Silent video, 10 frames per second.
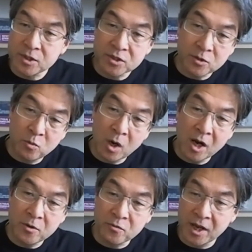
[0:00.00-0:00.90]
there's a
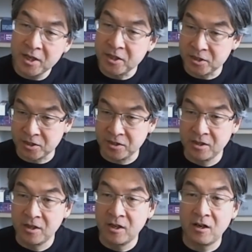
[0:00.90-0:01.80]
wide range
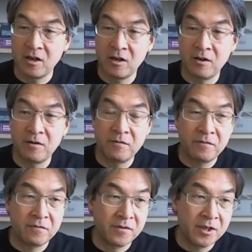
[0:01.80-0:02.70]
of,
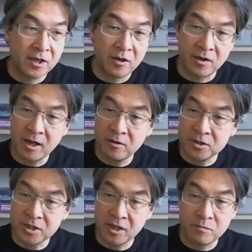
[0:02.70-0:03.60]
you know, how to
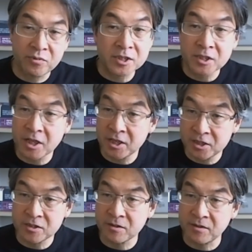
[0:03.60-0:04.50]
say,
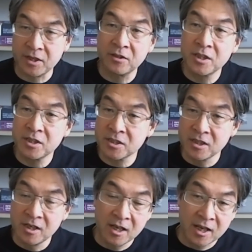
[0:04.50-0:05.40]
presentations of the illness,
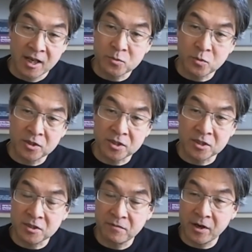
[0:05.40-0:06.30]
as well as the
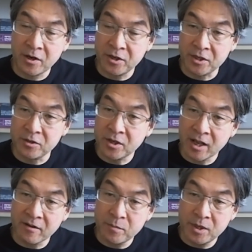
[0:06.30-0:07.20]
severity, you can
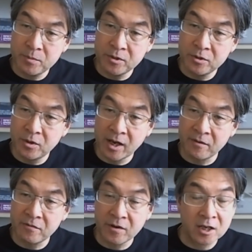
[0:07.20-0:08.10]
have people who
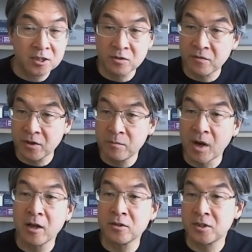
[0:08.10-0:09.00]
have actually very
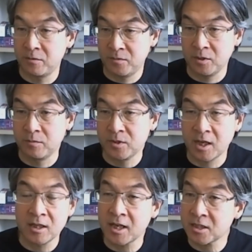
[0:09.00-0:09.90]
mild symptoms
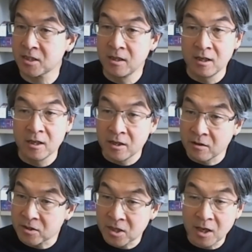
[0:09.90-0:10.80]
that last, you know,
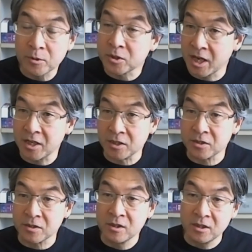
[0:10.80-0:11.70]
a couple days,
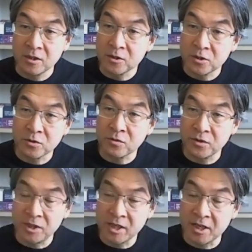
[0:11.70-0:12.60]
you know, two or
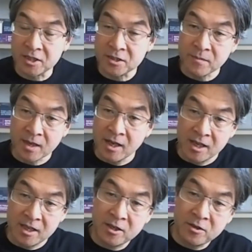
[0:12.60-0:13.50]
three days.
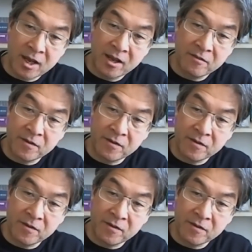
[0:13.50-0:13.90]
And then you have